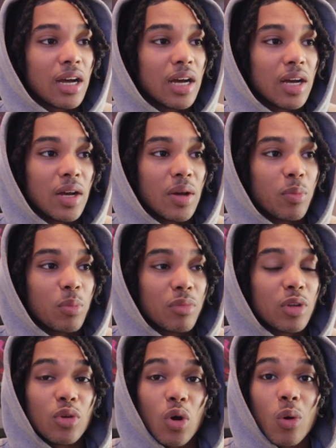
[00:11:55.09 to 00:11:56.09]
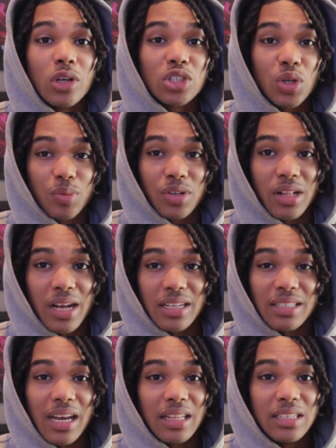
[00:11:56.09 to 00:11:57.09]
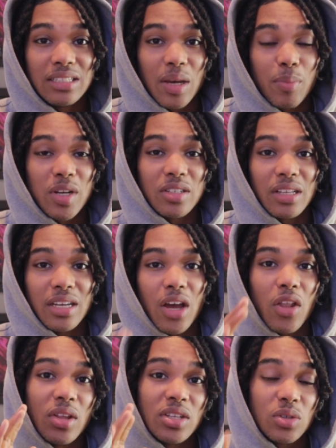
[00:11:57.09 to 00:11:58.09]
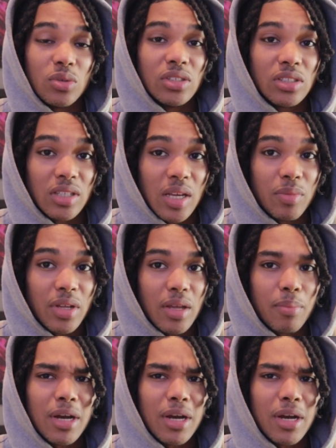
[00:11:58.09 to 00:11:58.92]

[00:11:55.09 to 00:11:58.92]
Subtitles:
He would always show up to class at least 10 minutes late, unless it was exam day.